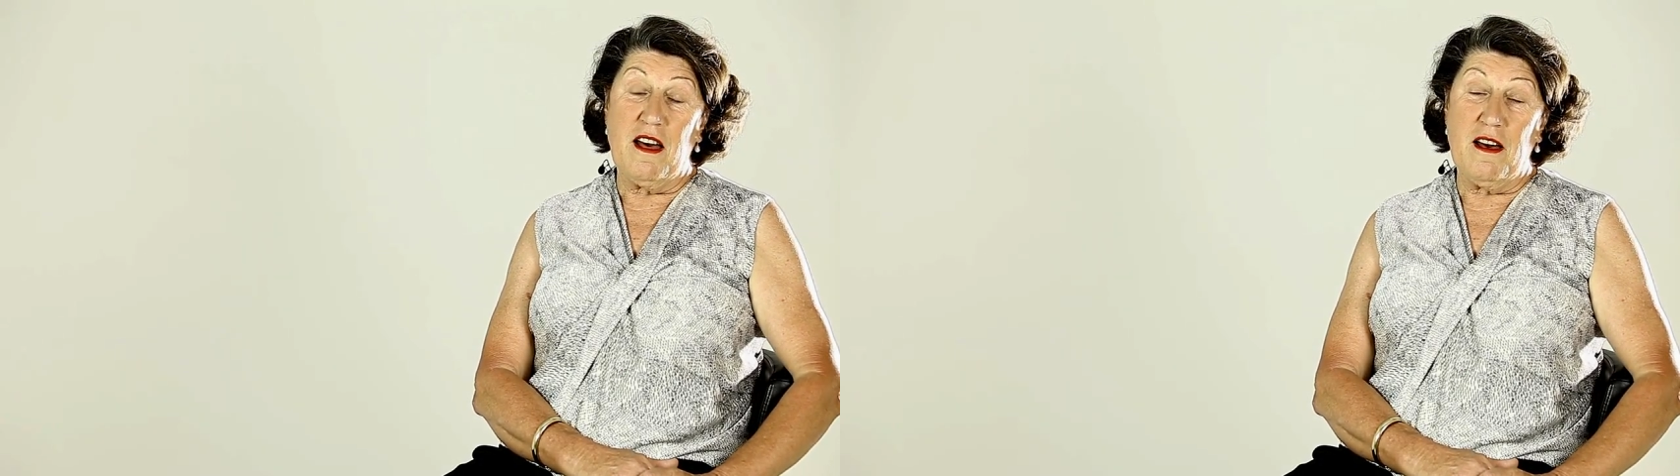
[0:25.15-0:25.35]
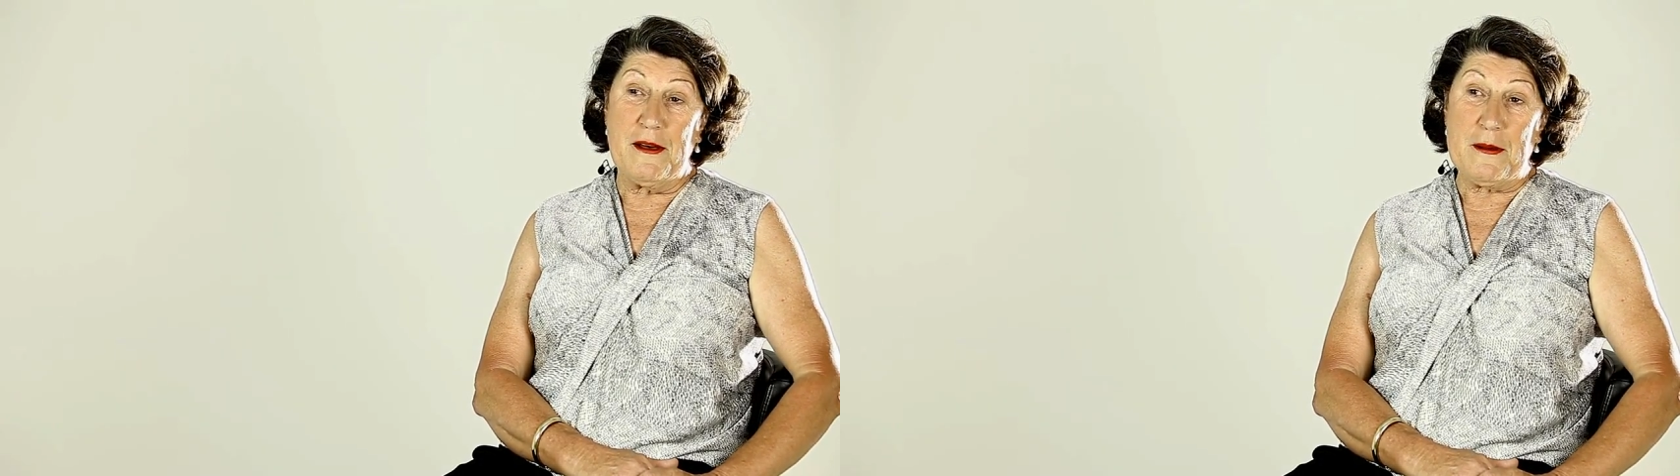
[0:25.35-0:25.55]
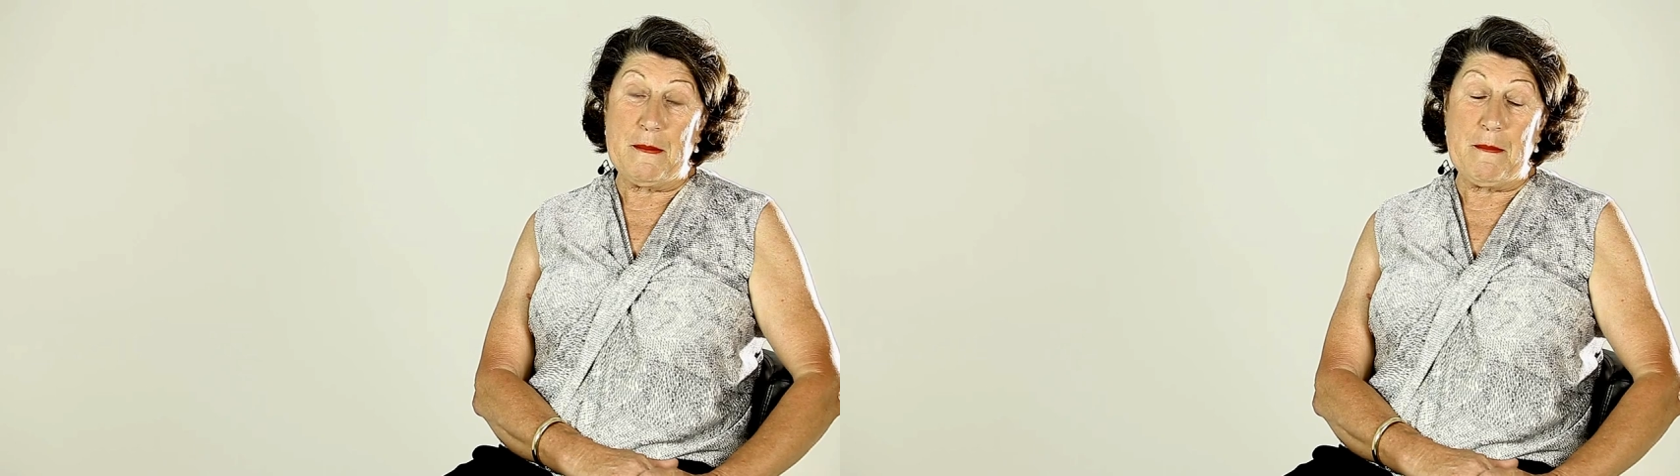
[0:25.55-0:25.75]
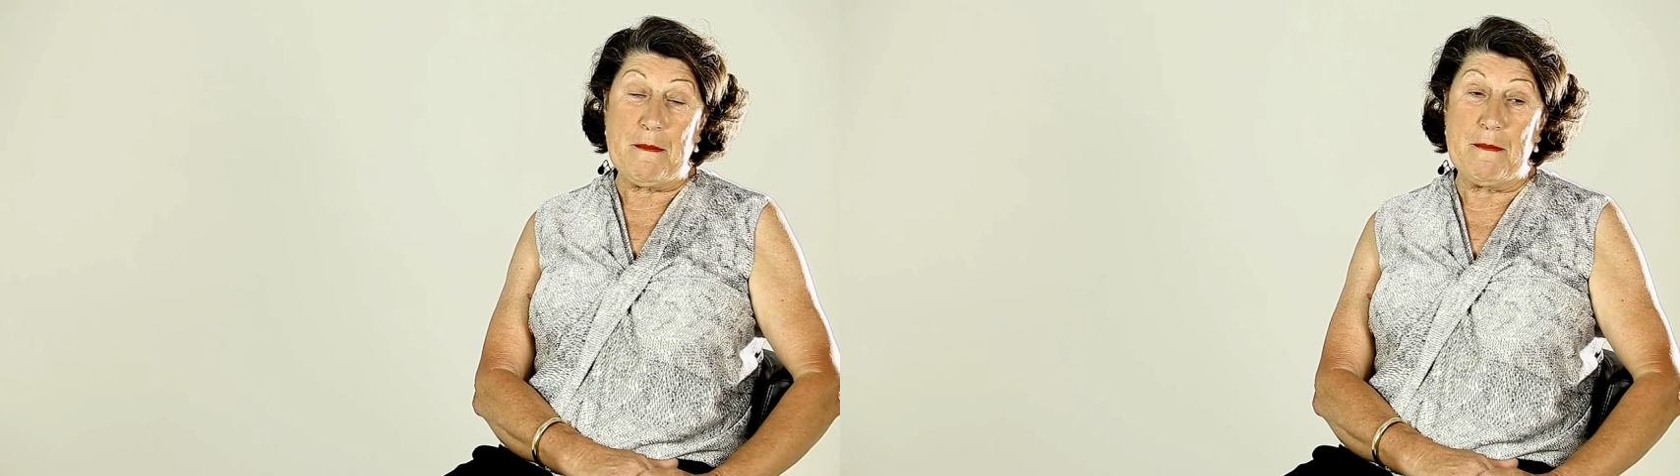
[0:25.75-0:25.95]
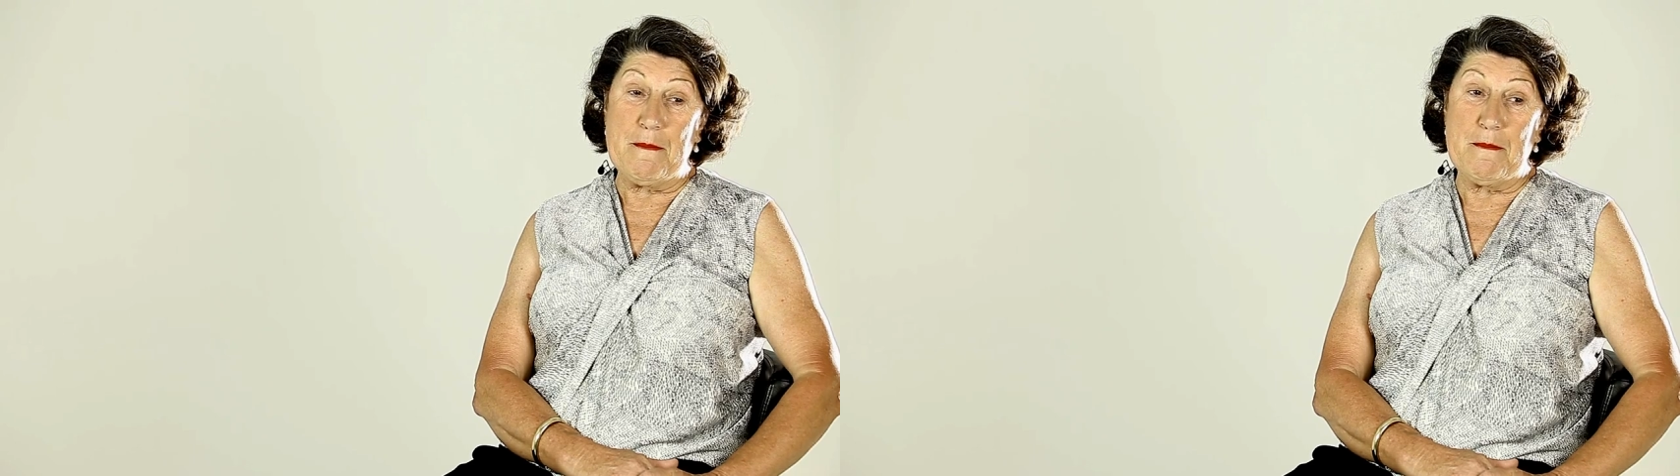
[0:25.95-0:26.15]

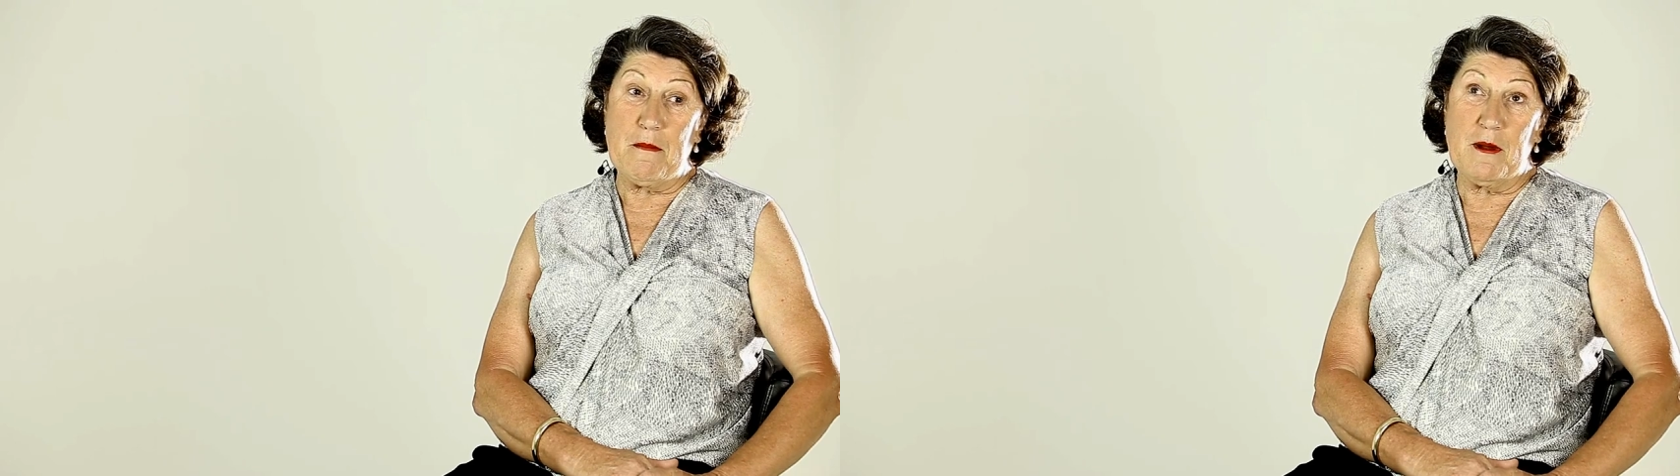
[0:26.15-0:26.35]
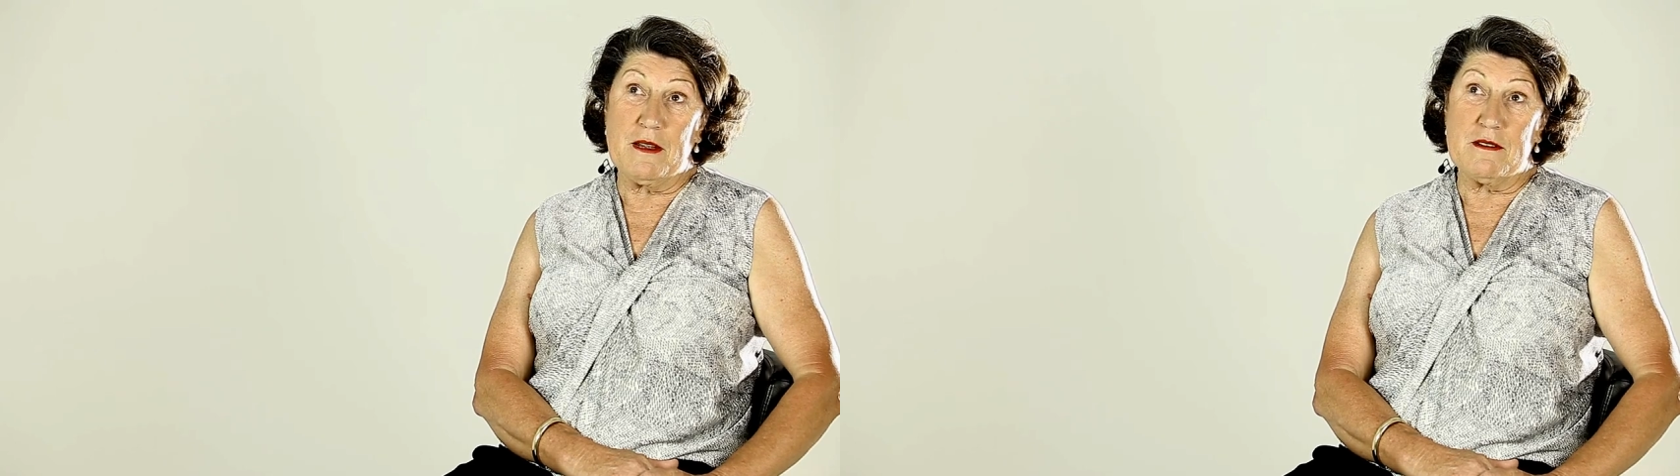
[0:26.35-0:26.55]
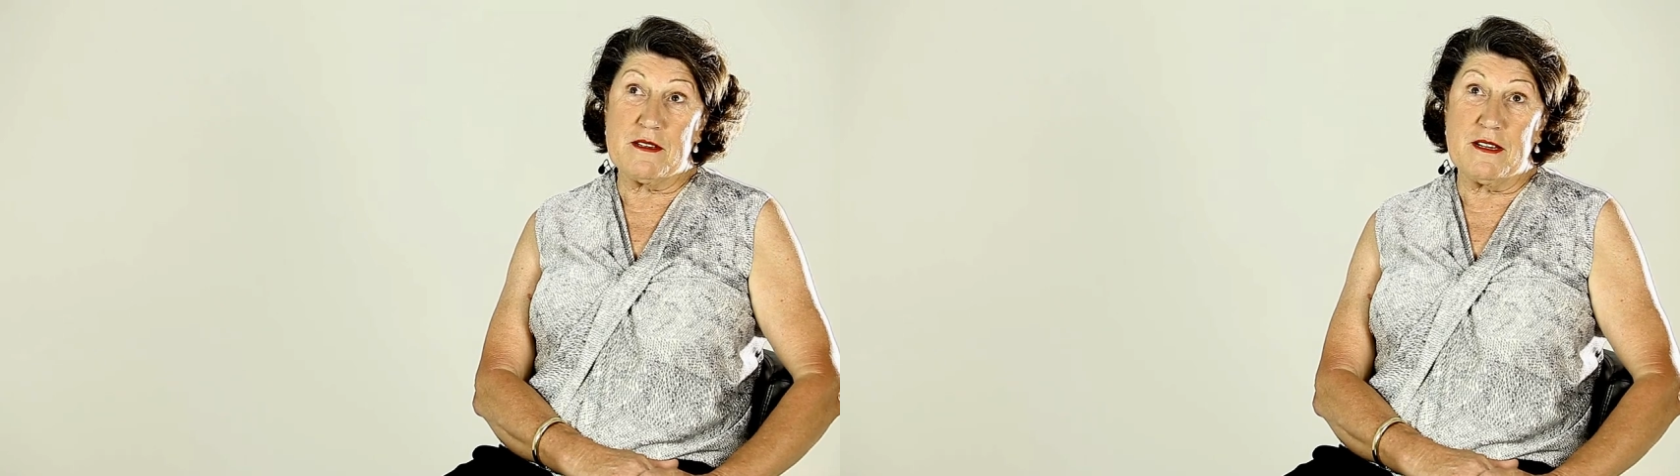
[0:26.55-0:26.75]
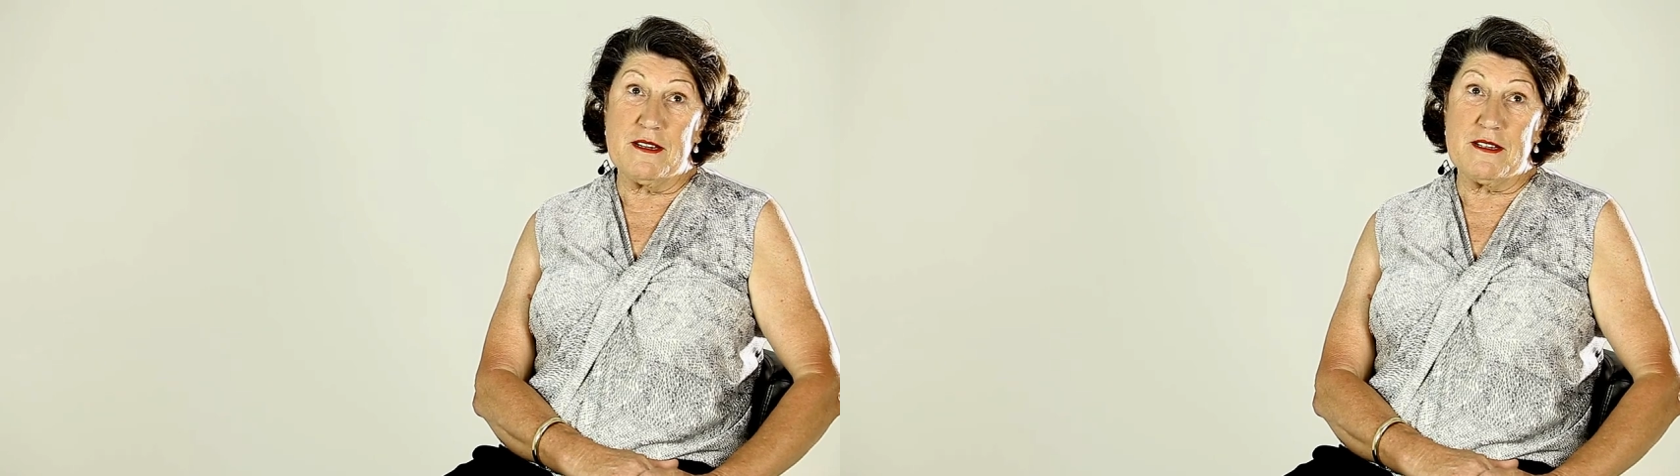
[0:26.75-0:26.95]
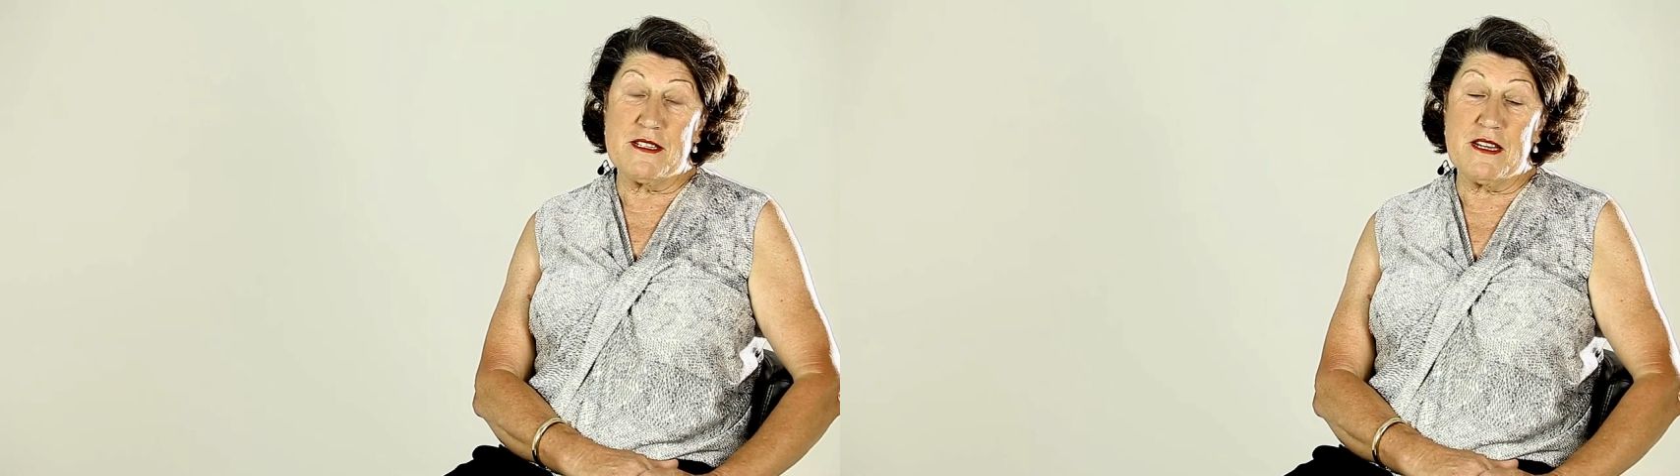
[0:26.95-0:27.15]
Um, what else can
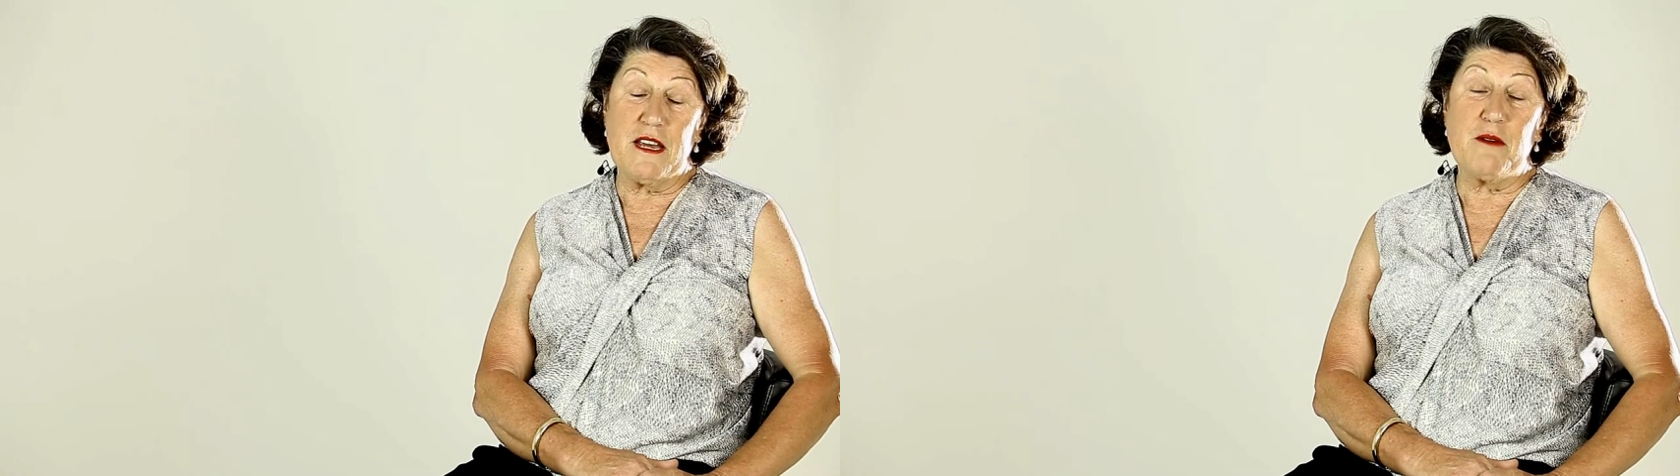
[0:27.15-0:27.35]
I say?